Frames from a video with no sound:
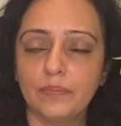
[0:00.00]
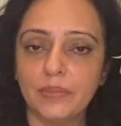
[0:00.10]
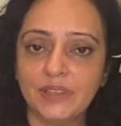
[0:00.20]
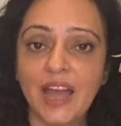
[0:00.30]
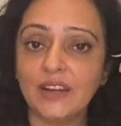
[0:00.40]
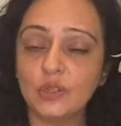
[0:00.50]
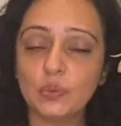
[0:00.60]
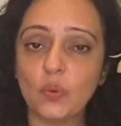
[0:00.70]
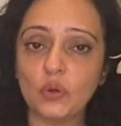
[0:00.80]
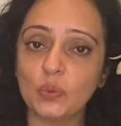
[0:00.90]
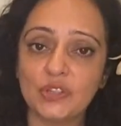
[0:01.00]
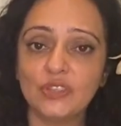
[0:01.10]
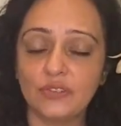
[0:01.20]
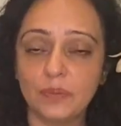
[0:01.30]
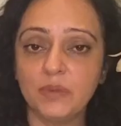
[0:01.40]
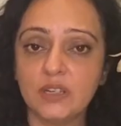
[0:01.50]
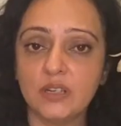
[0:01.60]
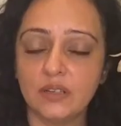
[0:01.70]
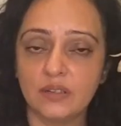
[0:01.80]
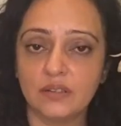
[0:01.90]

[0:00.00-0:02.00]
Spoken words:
But that is what was scripted.